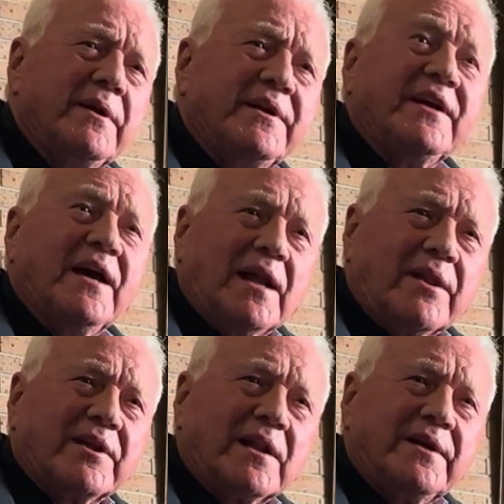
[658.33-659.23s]
the
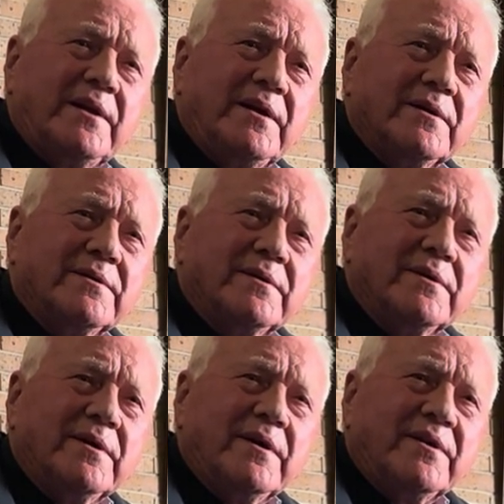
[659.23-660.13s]
elderly,
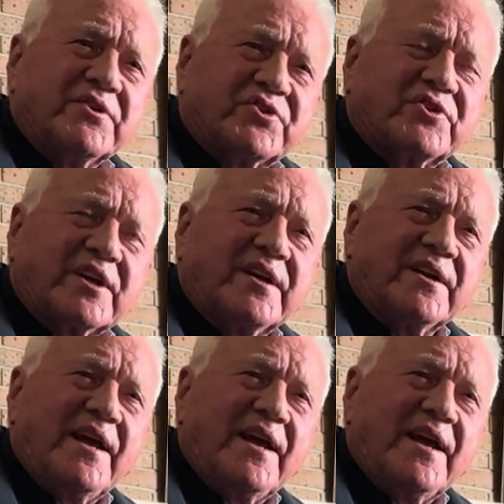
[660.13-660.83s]
the sick and the